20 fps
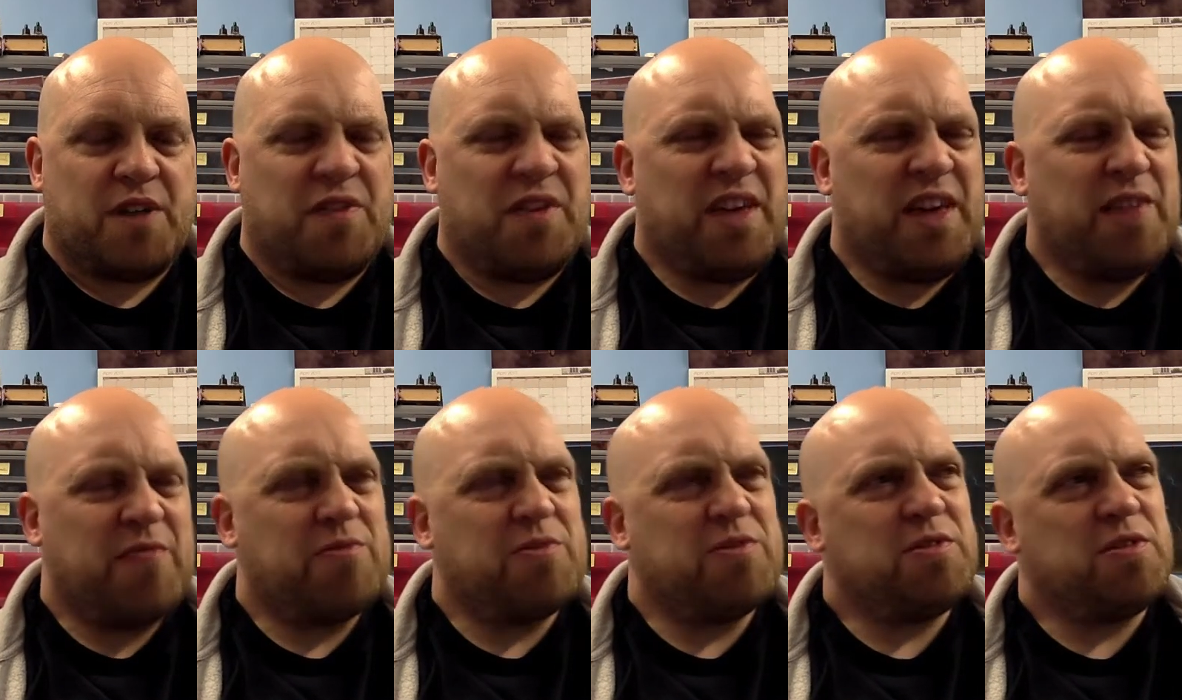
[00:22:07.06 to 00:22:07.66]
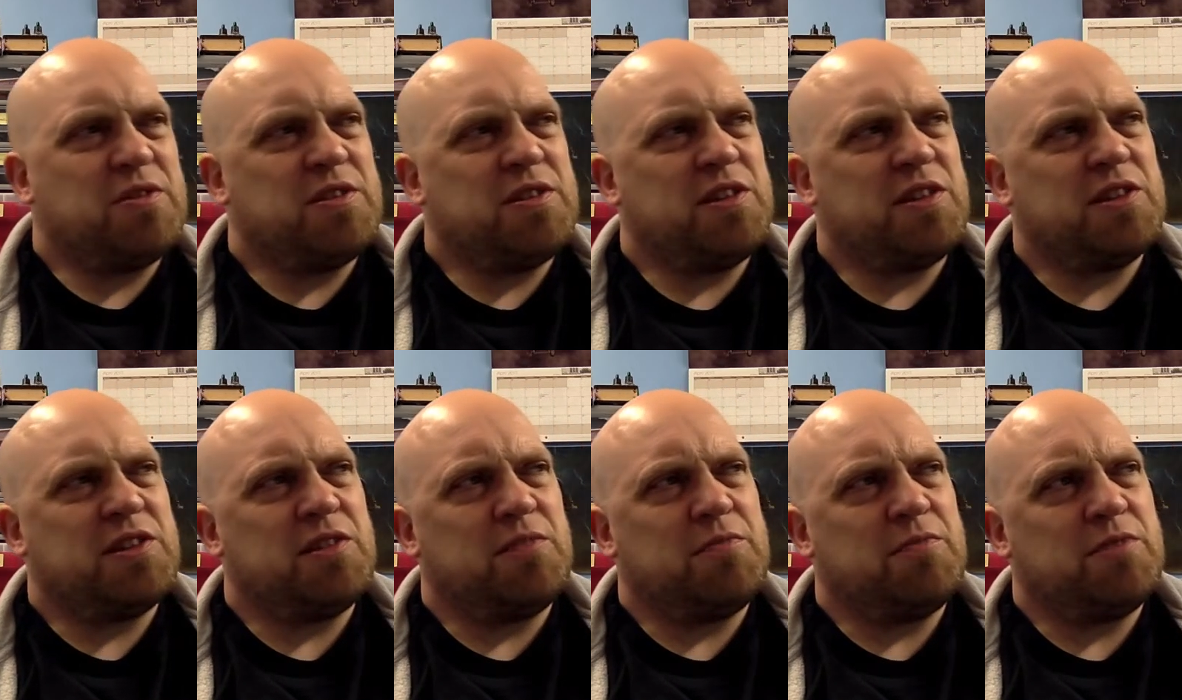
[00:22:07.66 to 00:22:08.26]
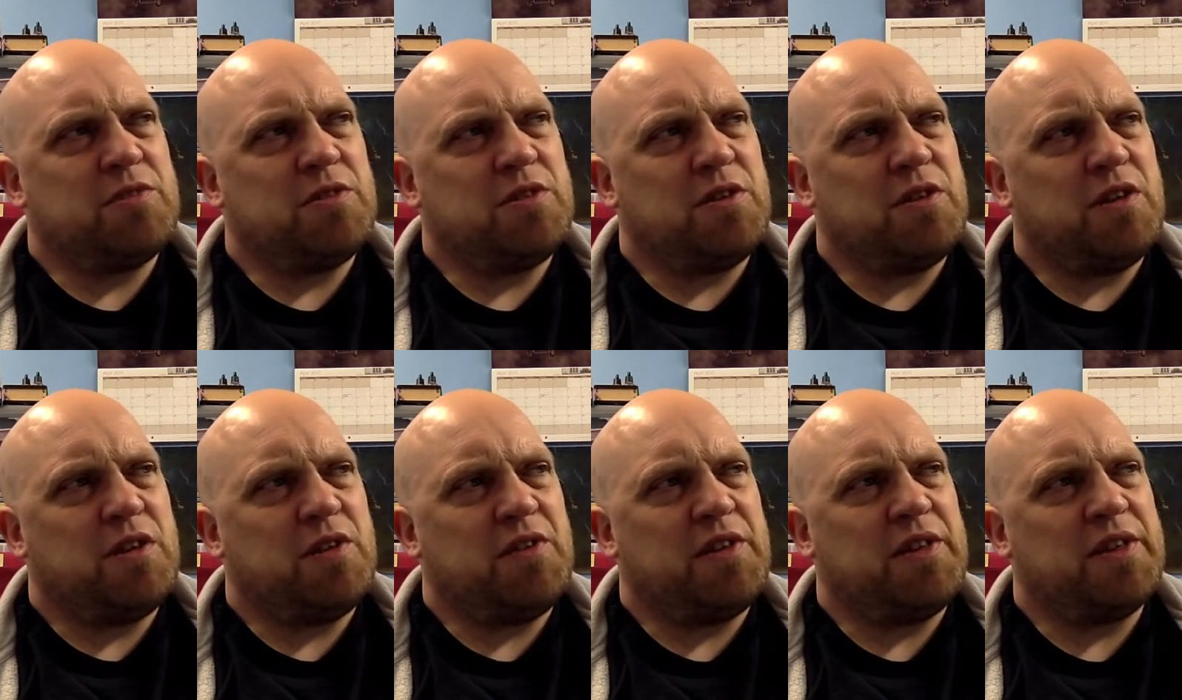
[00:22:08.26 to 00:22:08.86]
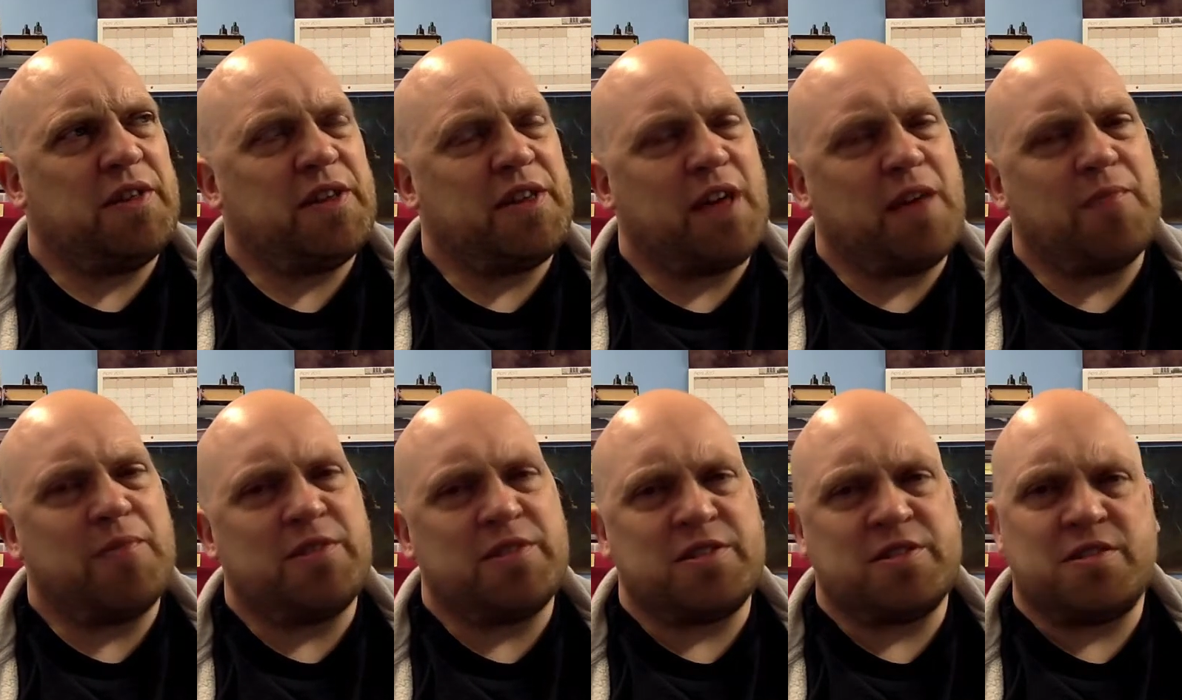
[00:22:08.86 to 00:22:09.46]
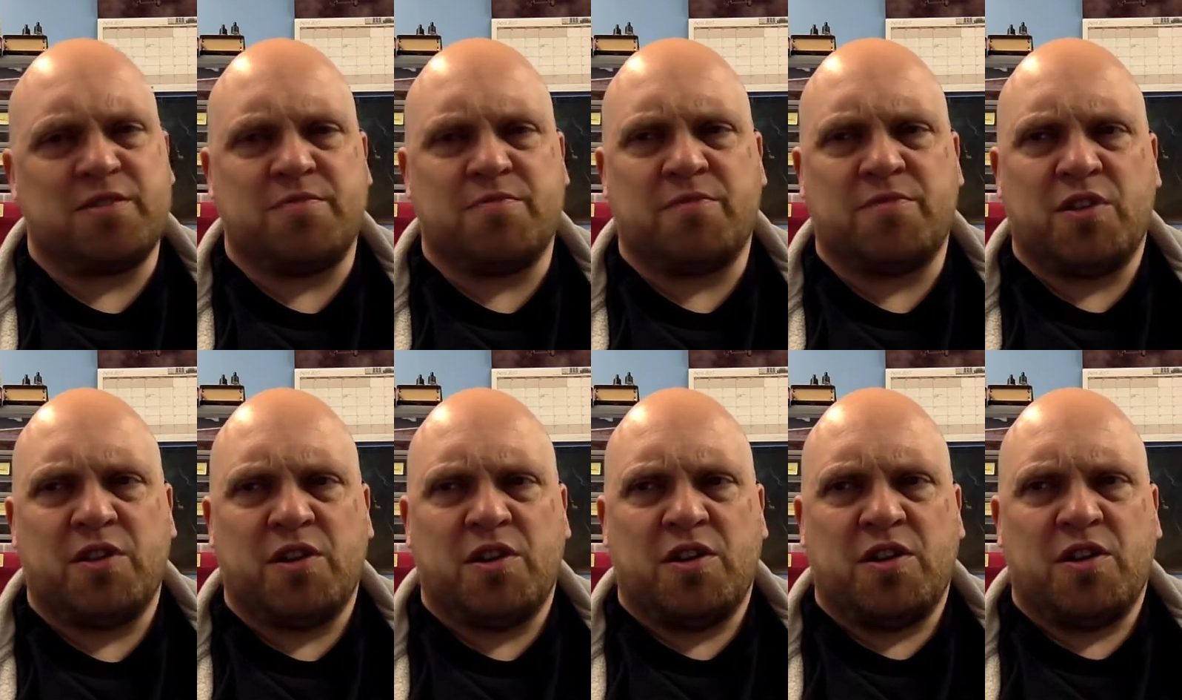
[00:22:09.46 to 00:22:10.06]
I think it was a system. I think the gaming system